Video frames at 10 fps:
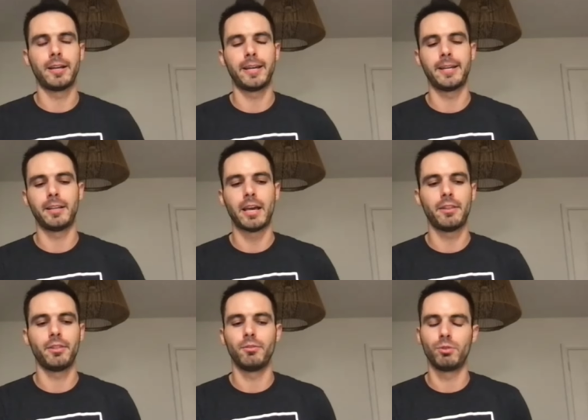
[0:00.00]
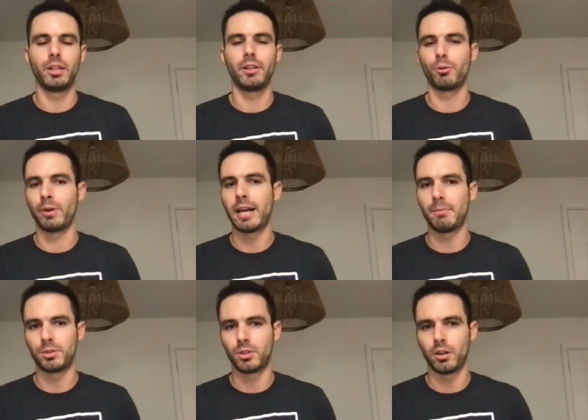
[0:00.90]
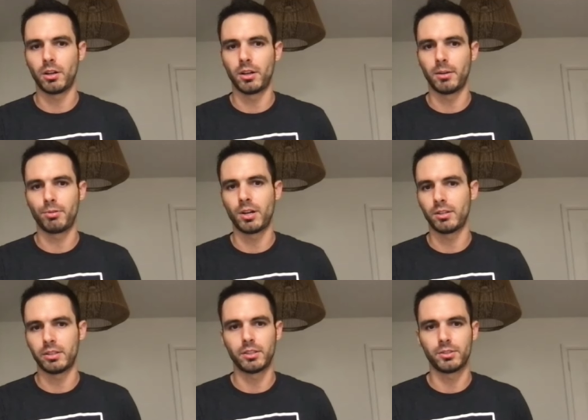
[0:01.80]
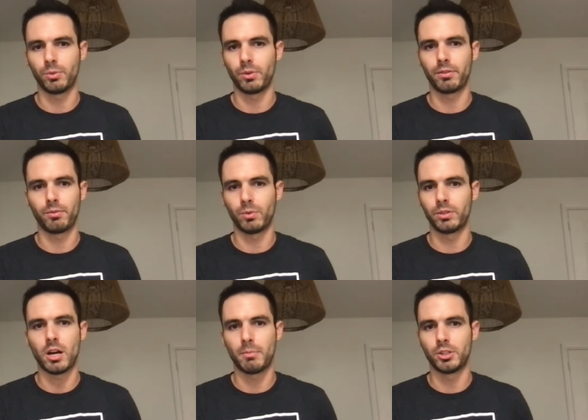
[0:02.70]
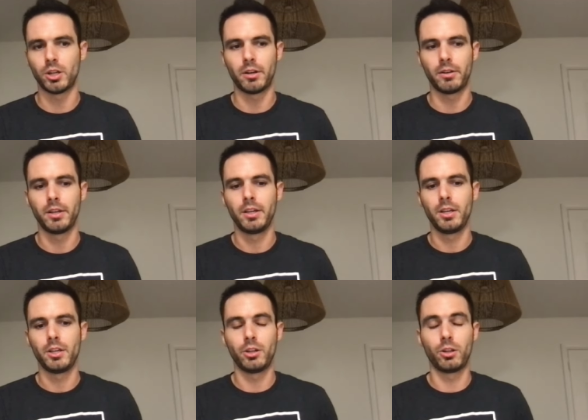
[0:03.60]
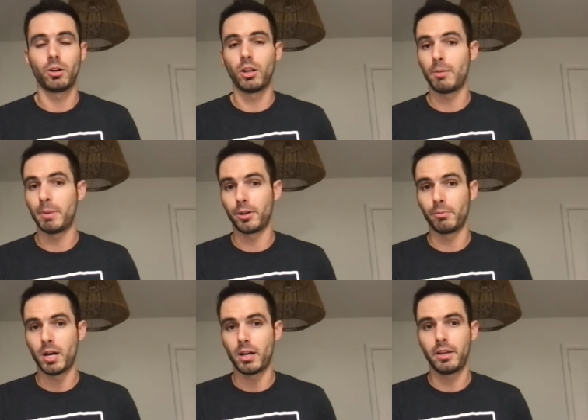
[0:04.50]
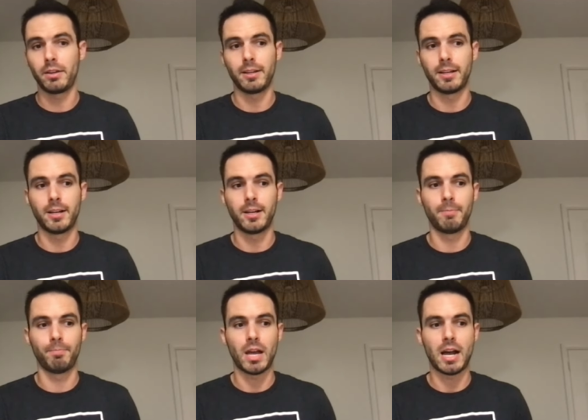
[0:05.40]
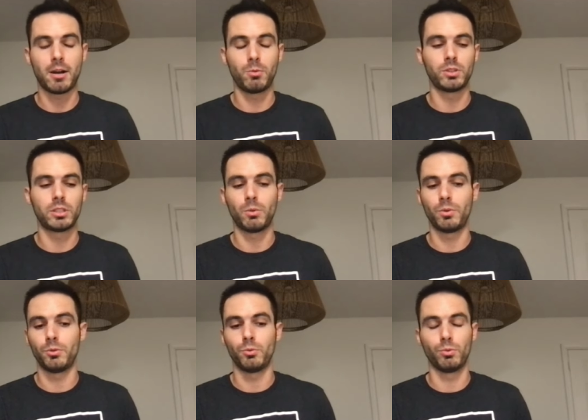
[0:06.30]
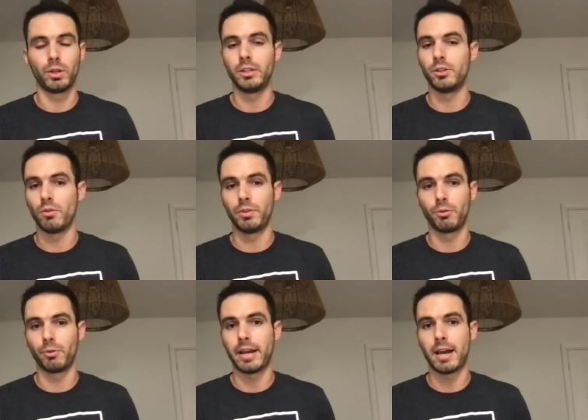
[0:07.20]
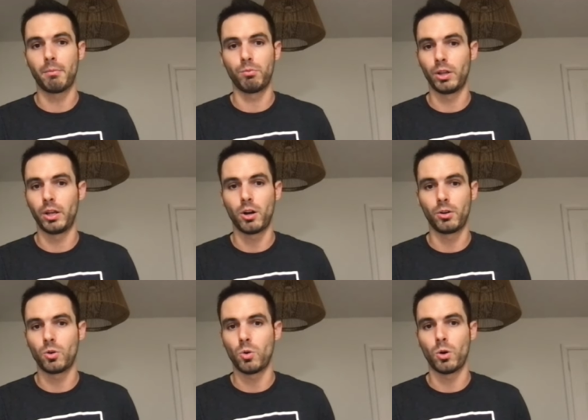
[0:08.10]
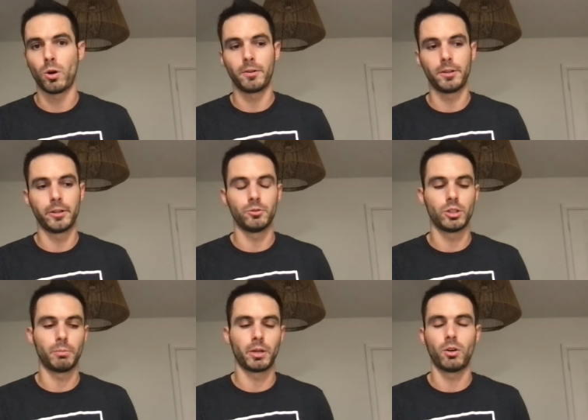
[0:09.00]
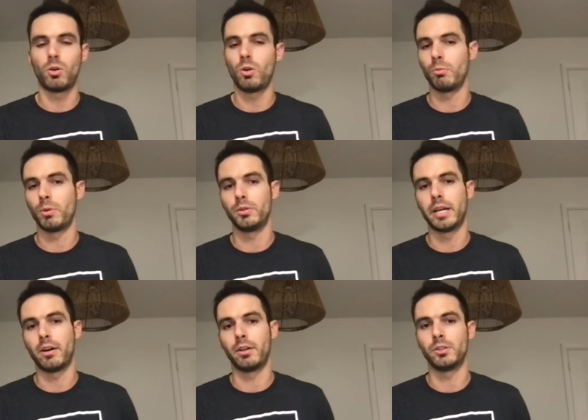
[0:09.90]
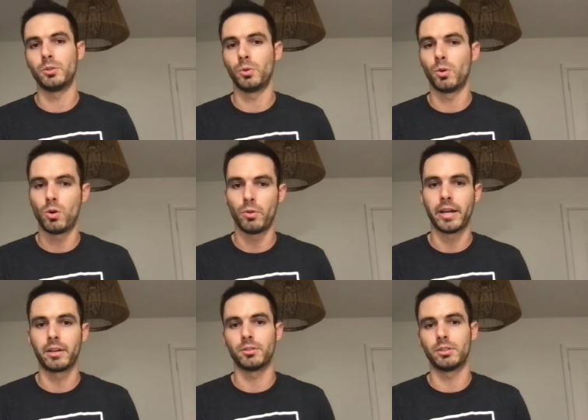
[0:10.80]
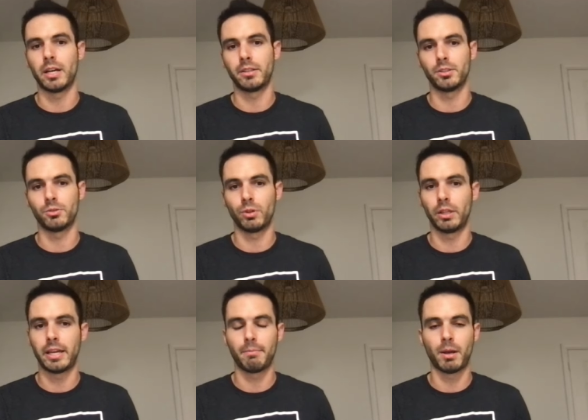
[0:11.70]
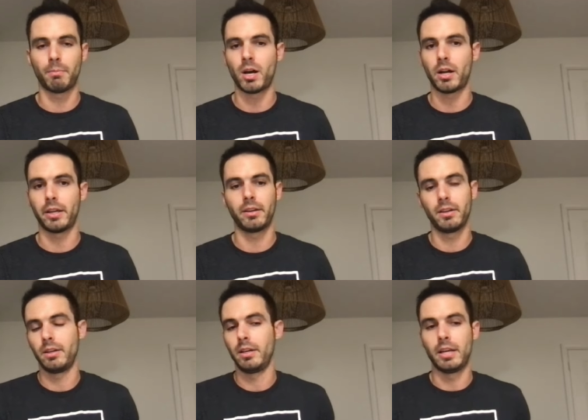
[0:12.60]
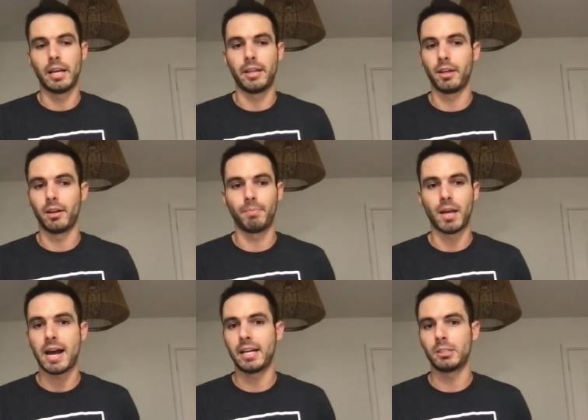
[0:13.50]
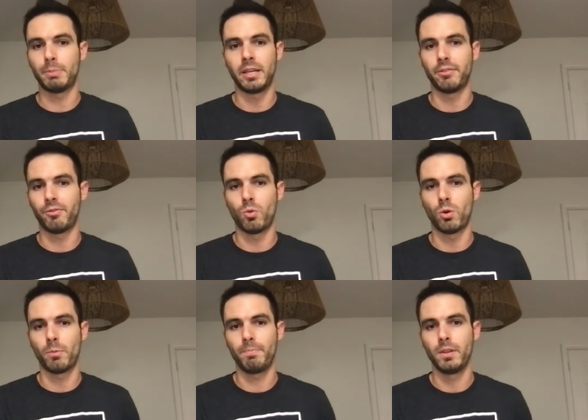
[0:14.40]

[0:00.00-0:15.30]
and and really the rehab start uh, process with with Tommy John, you learn a lot about your body. Um, I was someone who really dove into rehab really hardcore. You know, mm-hmm. jumping on all the modalities, doing all the exercises, really getting my body in the the highest peak form